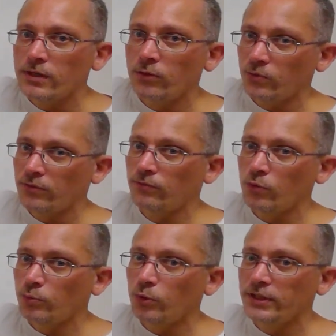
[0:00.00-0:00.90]
we started with,
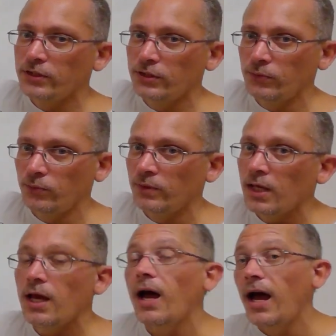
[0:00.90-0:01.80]
4.2?
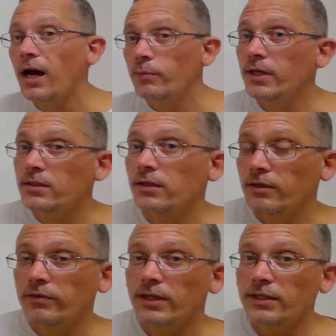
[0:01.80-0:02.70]
How many
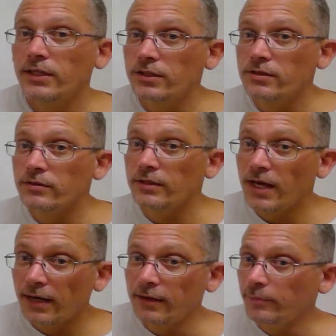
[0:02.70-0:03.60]
significant digits are in
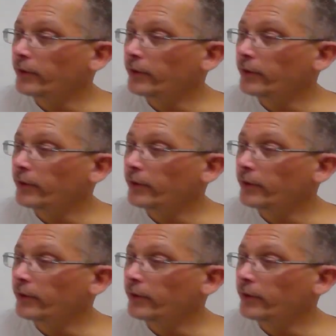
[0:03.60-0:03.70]
that